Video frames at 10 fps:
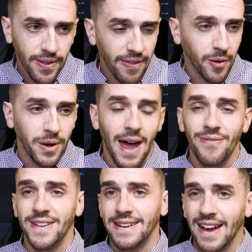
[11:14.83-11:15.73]
And then we have
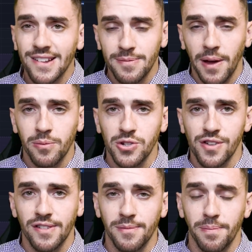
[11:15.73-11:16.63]
the next month, which
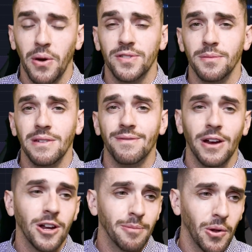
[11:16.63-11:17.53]
is supposed to be
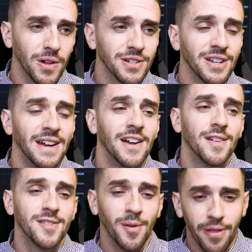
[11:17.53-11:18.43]
very bullish.
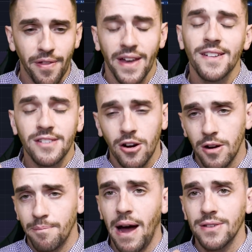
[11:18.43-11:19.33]
So things are
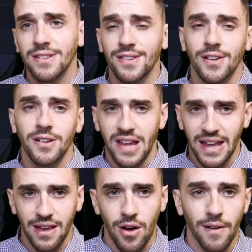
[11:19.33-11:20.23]
about to start
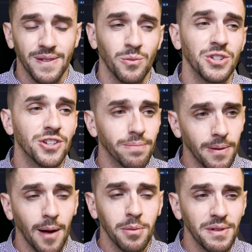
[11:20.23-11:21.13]
taking off, and we should
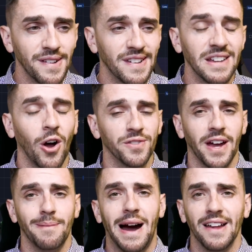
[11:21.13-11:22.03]
probably see all
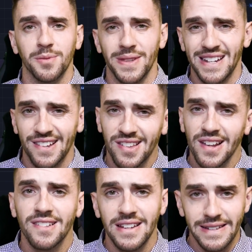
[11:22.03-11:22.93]
time highs within
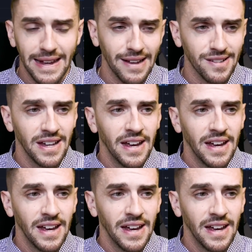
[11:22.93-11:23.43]
60 days.